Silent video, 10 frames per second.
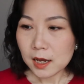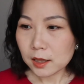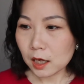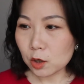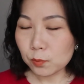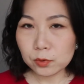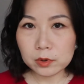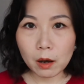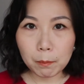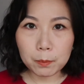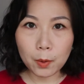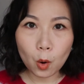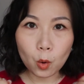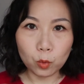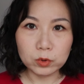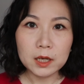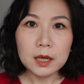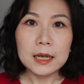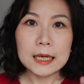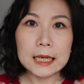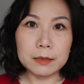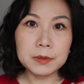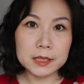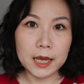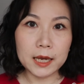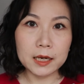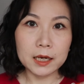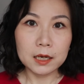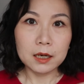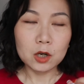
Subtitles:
then you put a bold lipstick